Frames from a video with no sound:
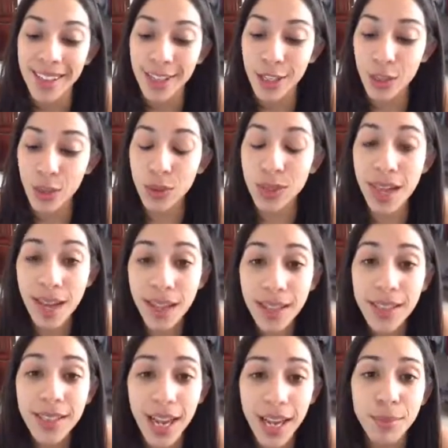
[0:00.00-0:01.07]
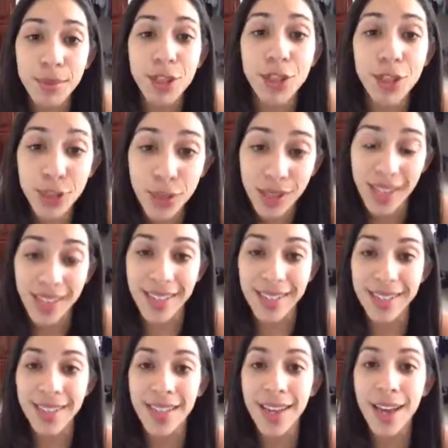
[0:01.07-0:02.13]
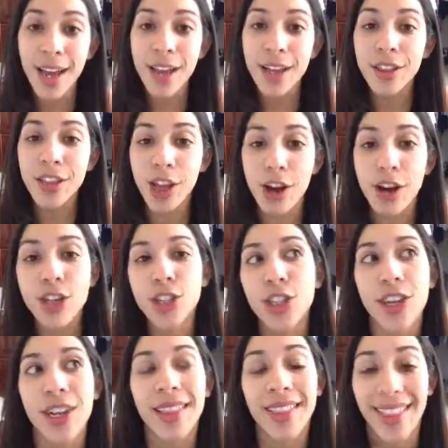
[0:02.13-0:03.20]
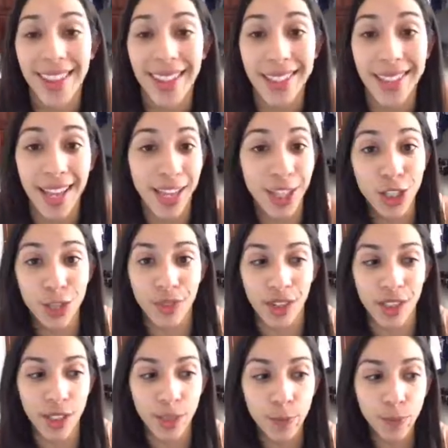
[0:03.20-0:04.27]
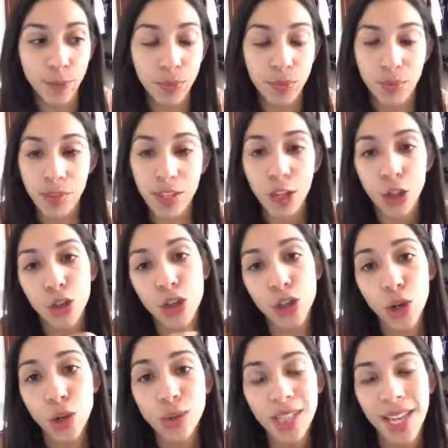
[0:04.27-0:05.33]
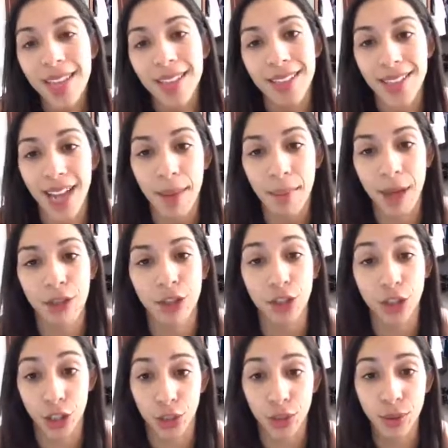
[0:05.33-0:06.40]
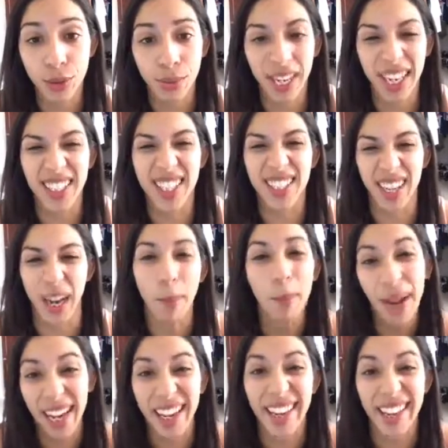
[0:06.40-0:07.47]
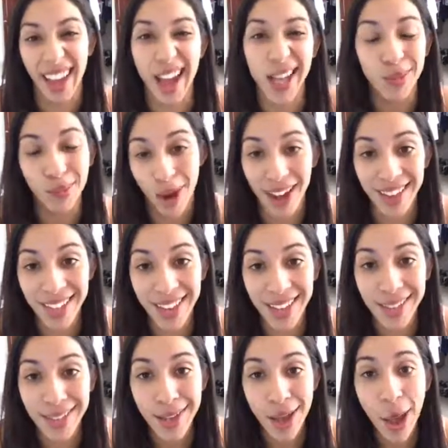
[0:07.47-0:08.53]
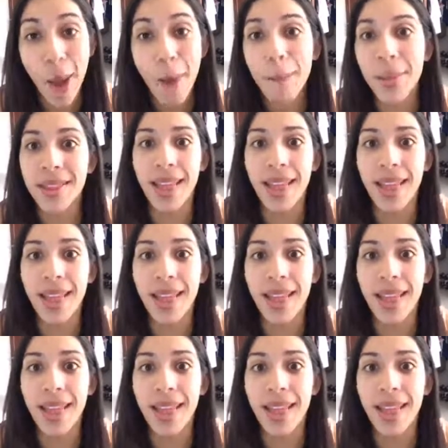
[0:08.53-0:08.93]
So take the time to do this. There are certain things that each of us don't take the time out to do because it's like a pain in the ass process, but